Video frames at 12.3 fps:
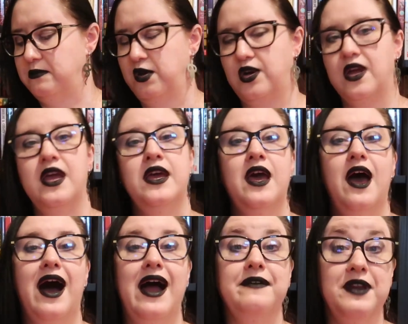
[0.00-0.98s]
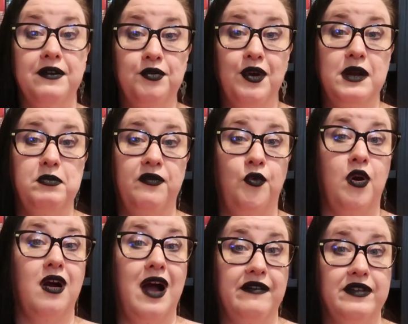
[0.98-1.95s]
of the book. I've never read it
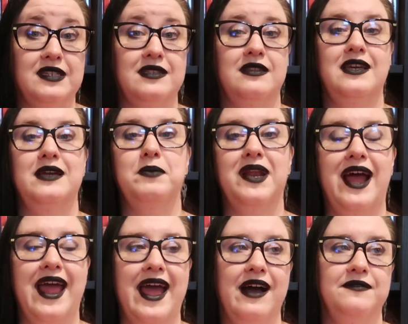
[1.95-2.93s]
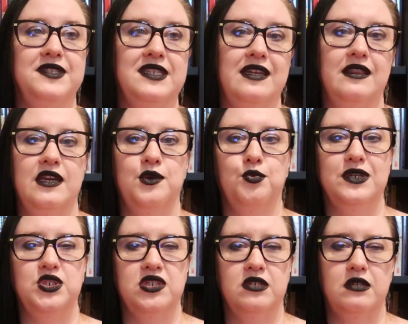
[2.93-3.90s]
before, obviously, but I have seen the
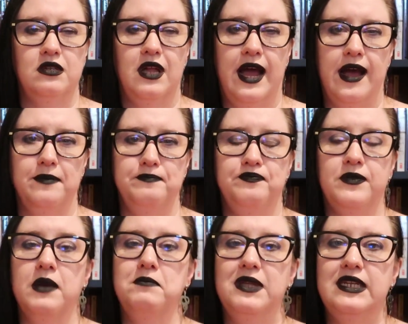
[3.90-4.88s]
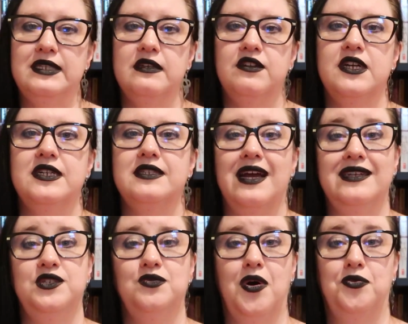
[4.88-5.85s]
original um, miniseries. I
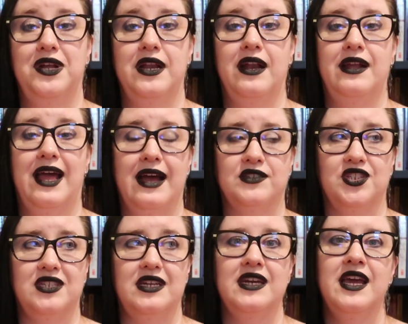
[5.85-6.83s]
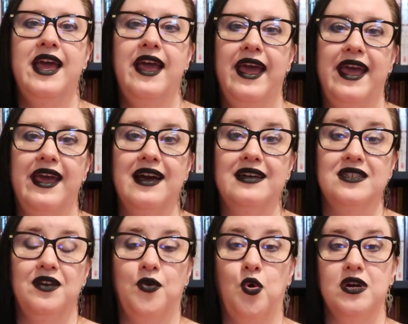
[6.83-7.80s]
do own it, actually,
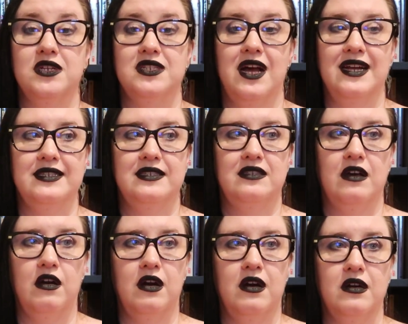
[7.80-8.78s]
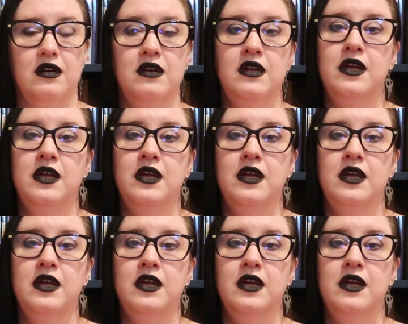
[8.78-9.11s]
and of course I saw